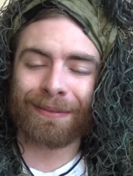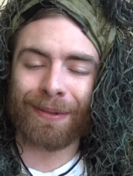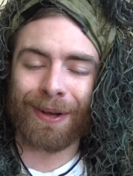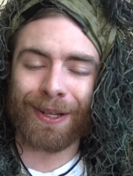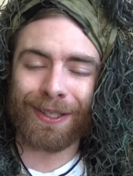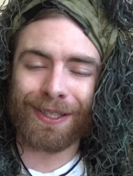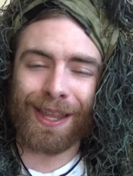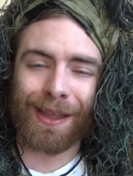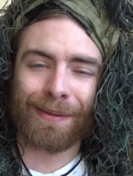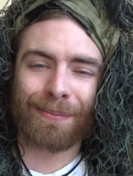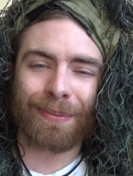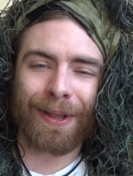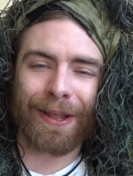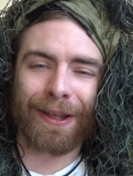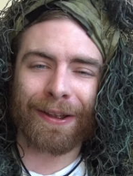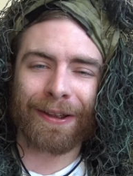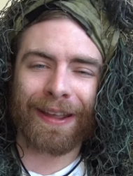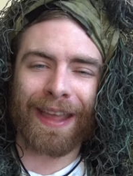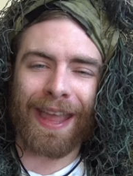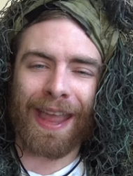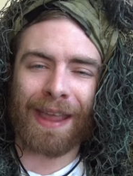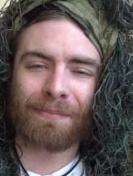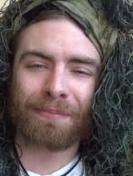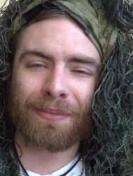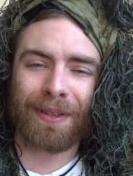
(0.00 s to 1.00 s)
multiplayer
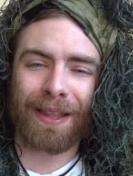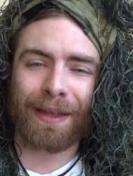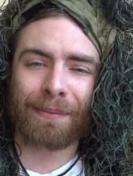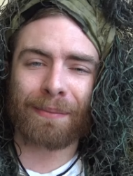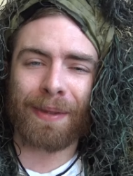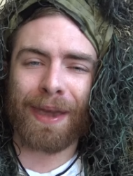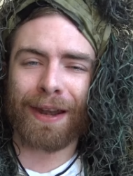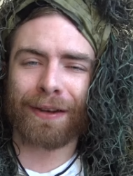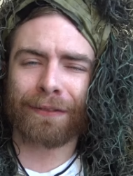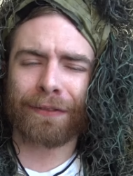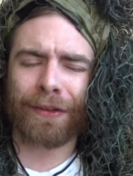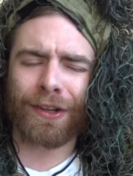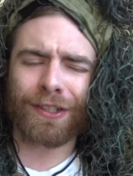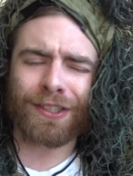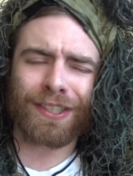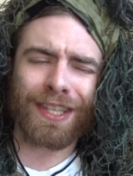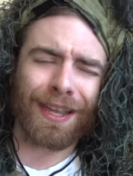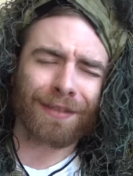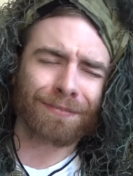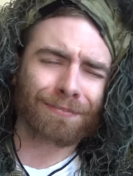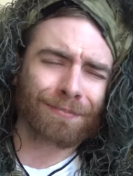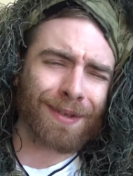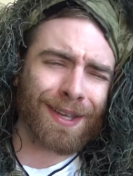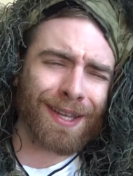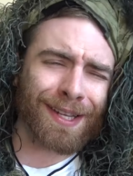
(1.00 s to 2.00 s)
gameplay. Battlefield's
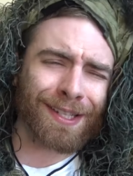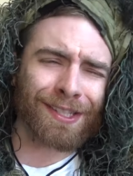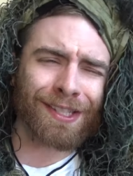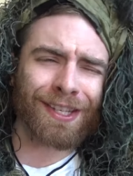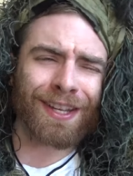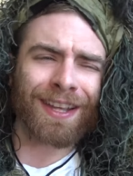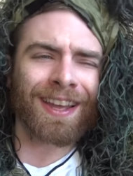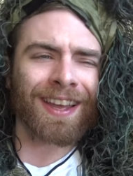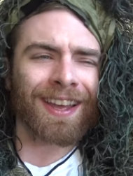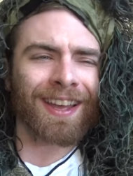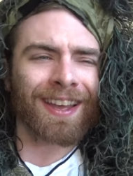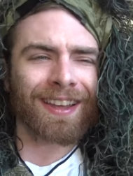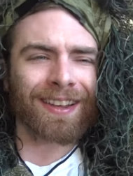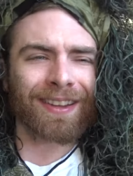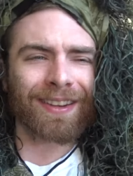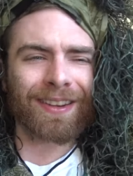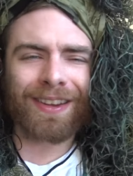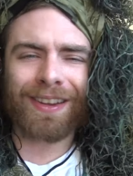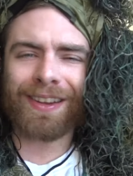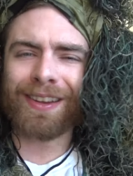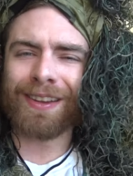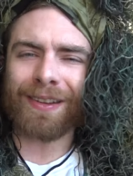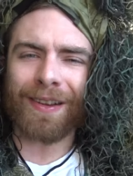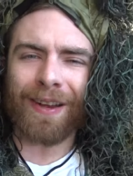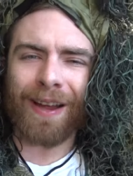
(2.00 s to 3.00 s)
like, bitch,
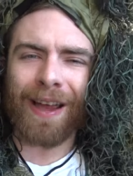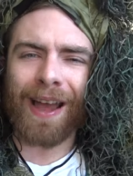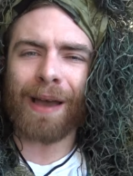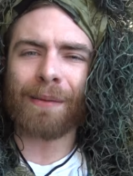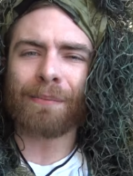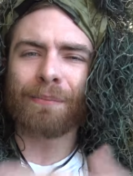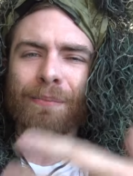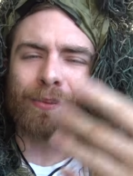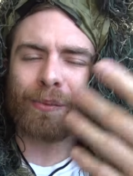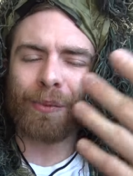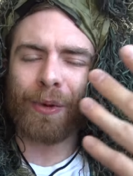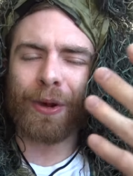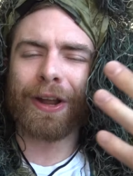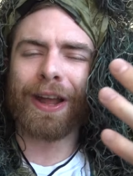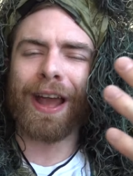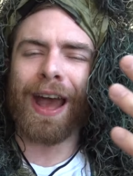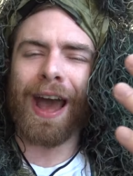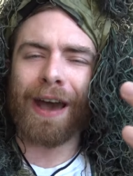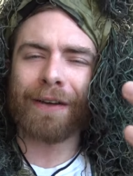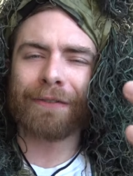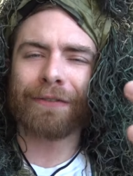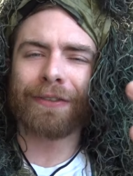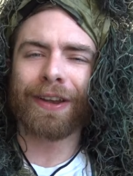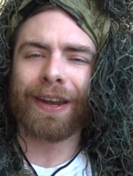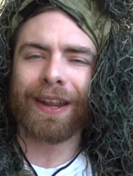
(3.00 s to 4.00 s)
I'm, we're
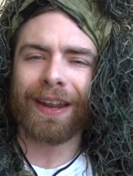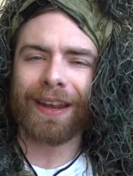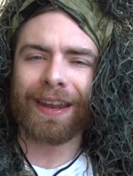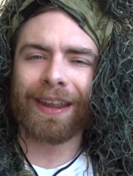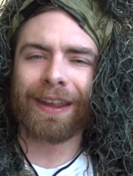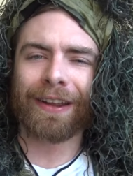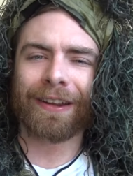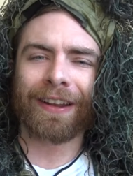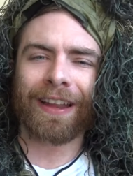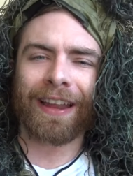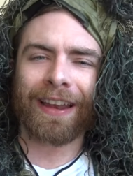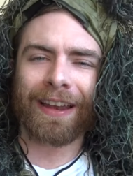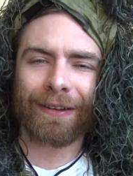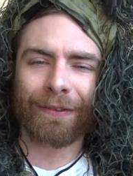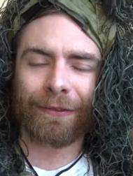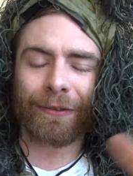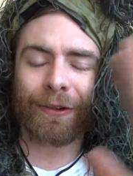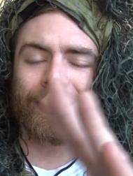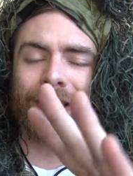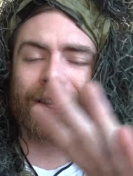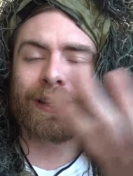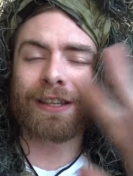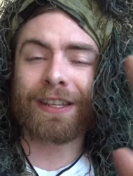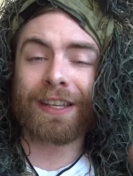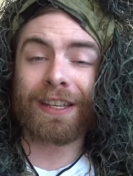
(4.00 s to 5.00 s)
confident here, and it
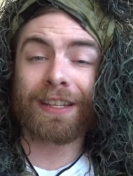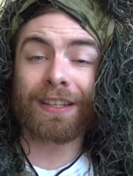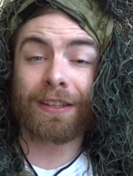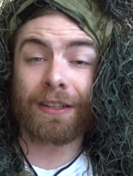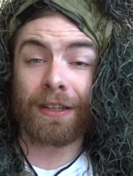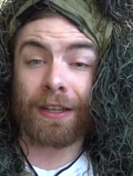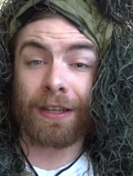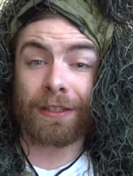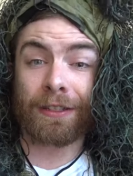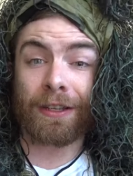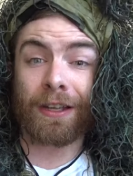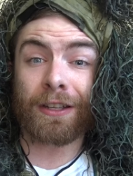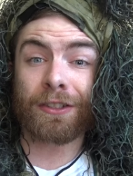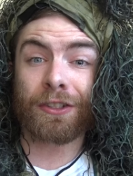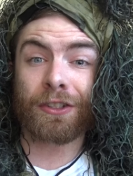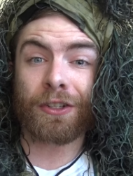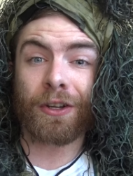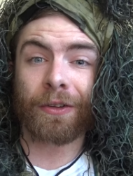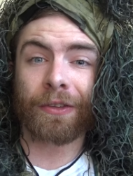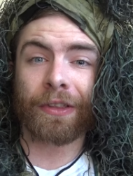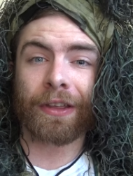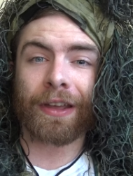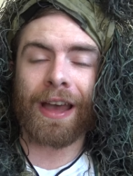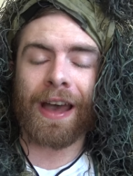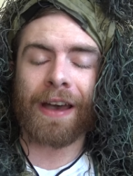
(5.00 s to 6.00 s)
really did. It does
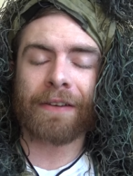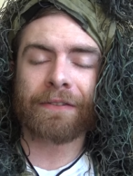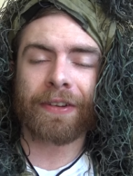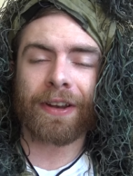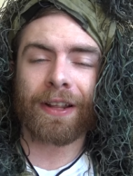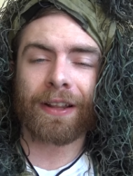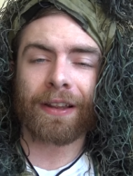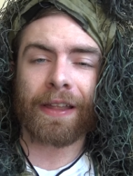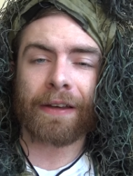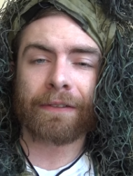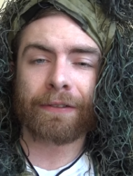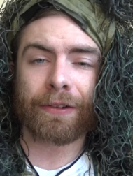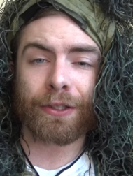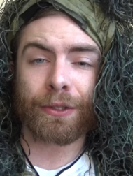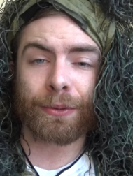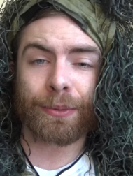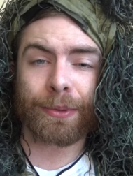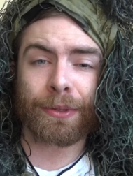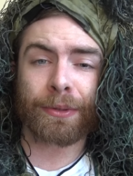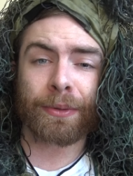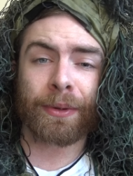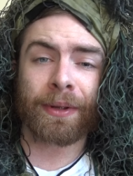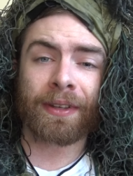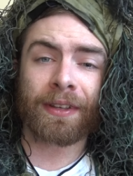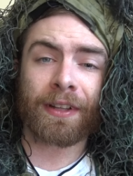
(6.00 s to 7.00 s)
show the confident levels
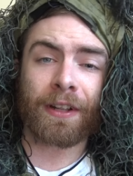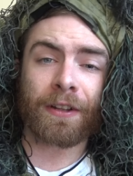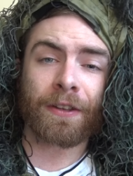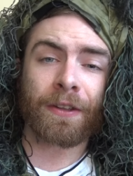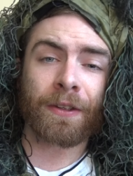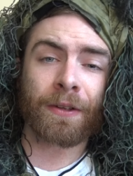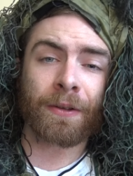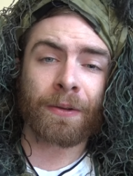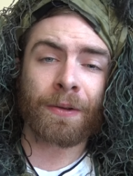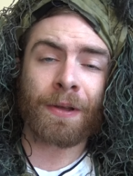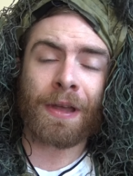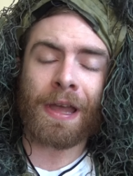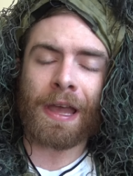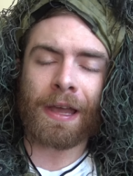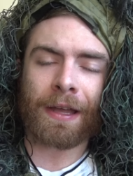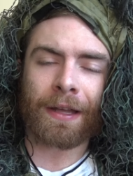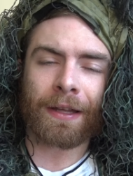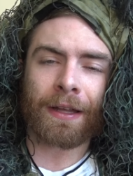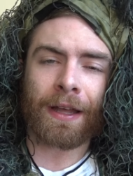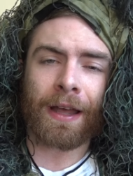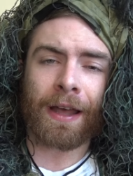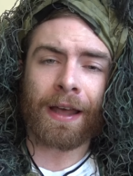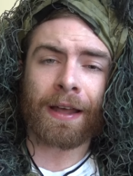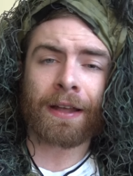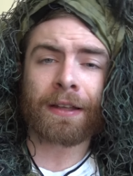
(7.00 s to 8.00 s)
between the two
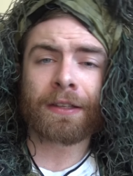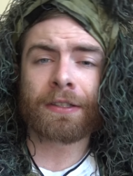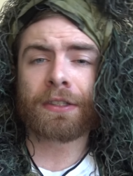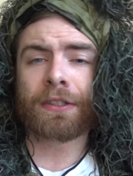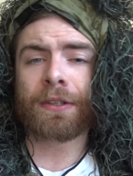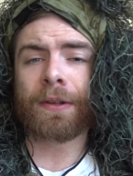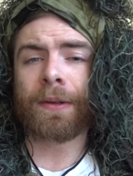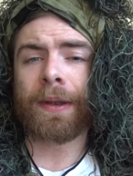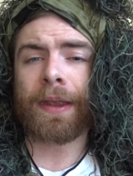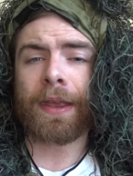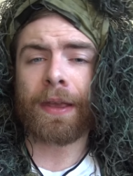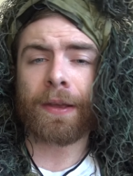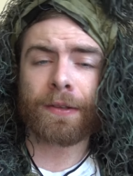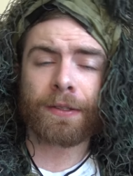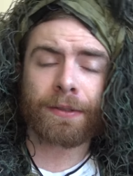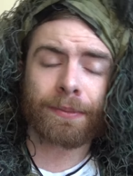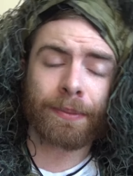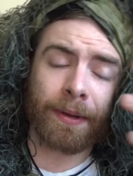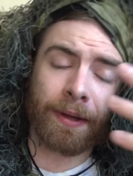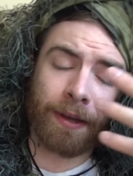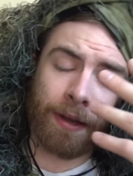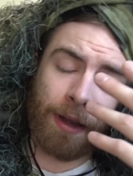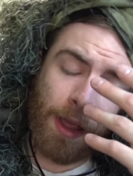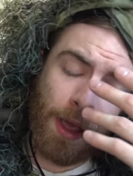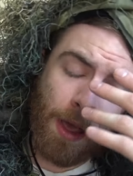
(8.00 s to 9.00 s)
uh, studios.
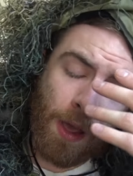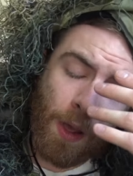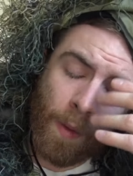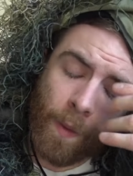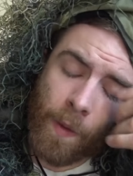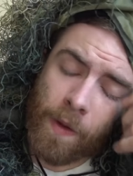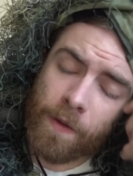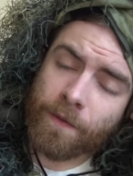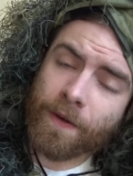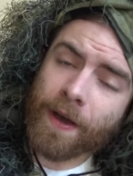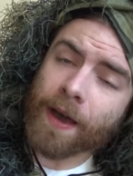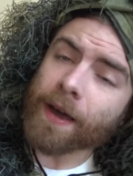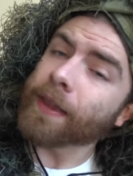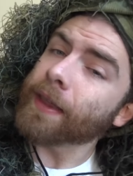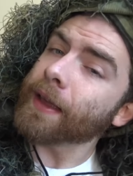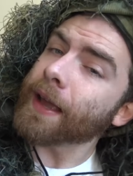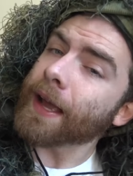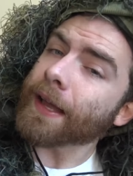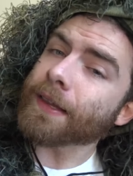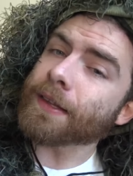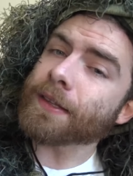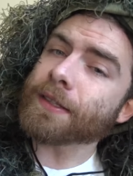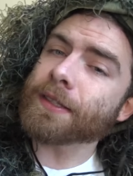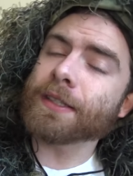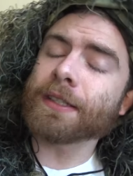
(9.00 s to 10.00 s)
But we finally
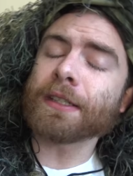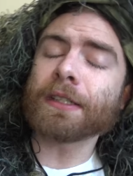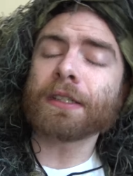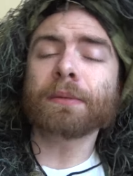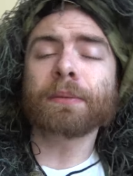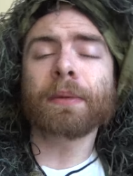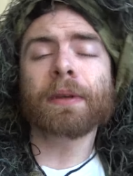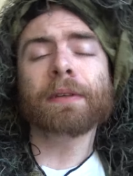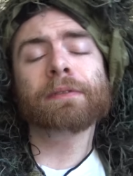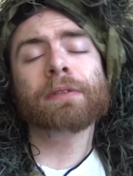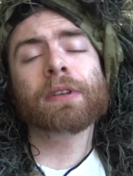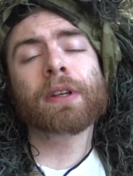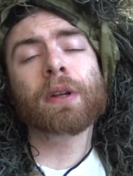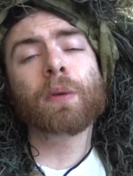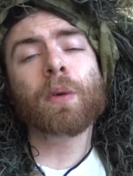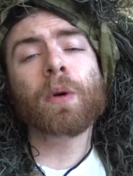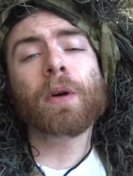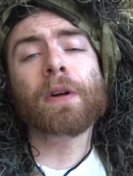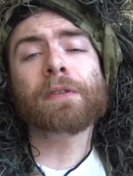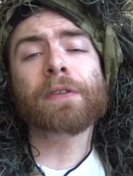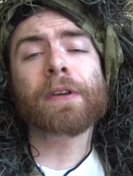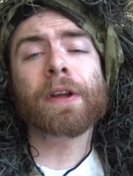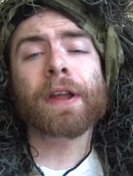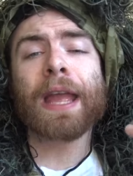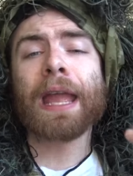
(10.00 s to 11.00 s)
got to see some Infinite
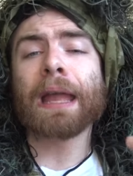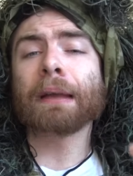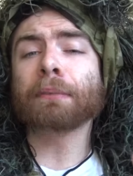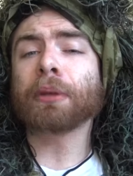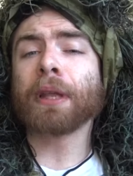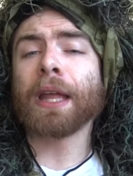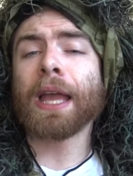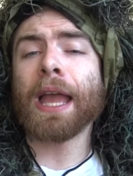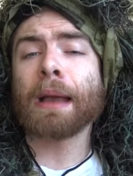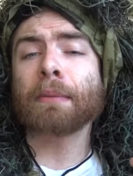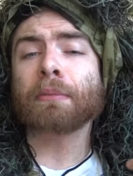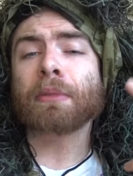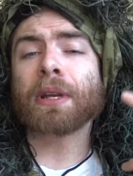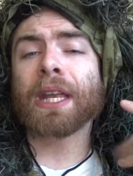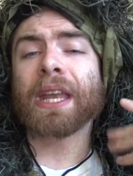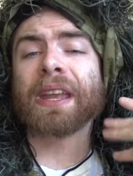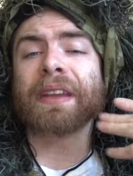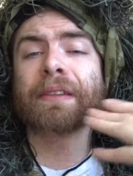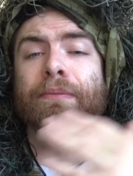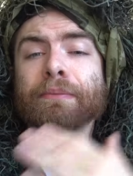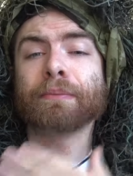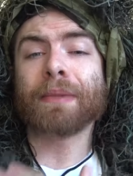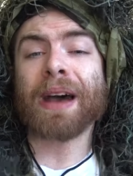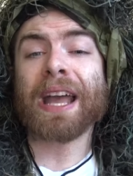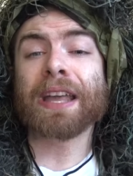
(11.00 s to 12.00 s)
Warfare gameplay. I'm gonna
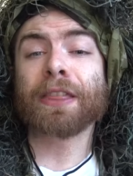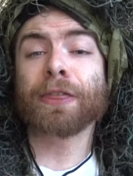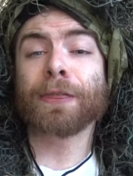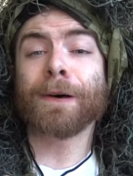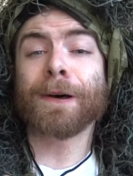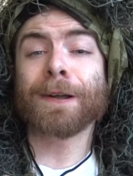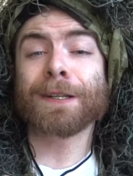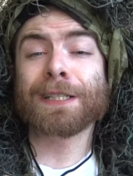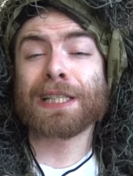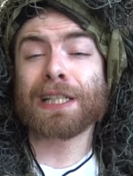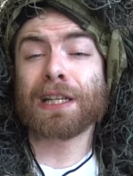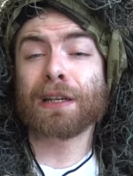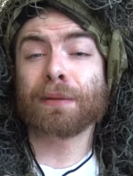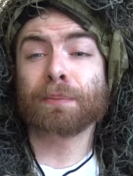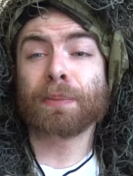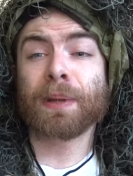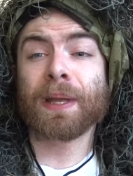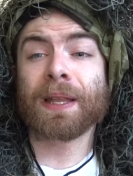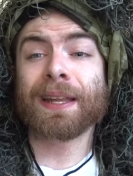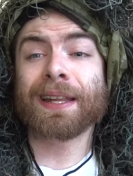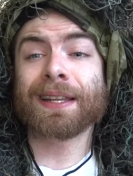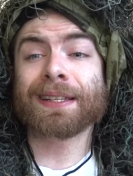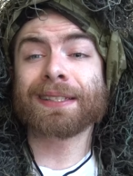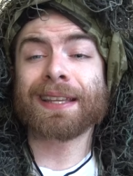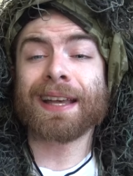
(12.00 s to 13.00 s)
give my thoughts and
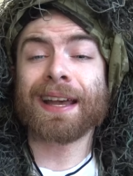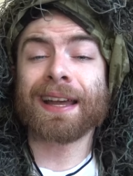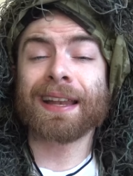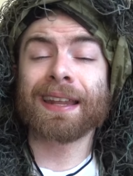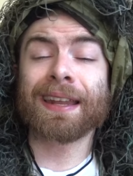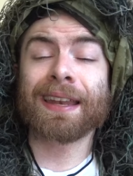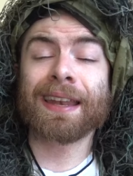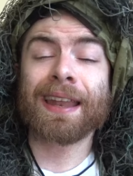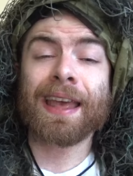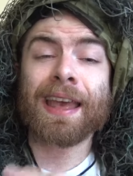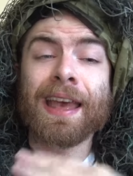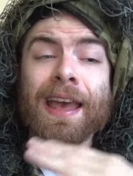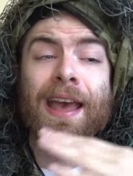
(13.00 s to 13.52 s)
opinions on it.